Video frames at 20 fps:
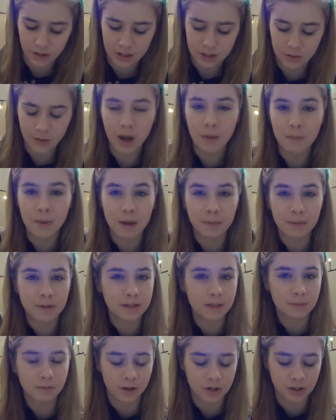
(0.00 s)
It's quite a
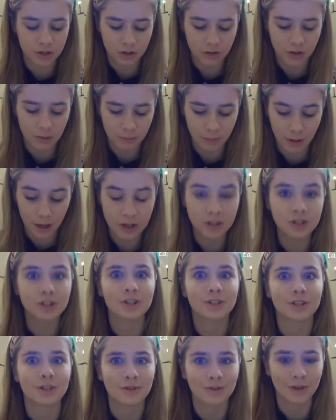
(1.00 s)
pigmented blush,
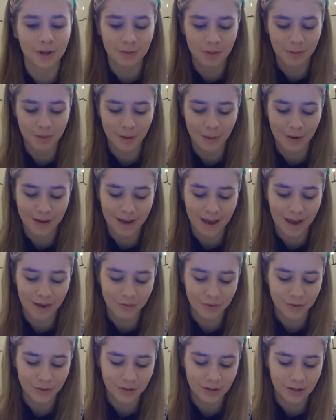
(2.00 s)
so you've got to be a bit quite
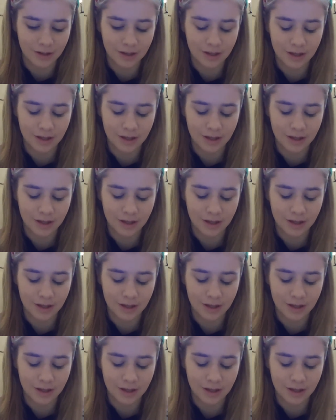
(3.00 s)
careful.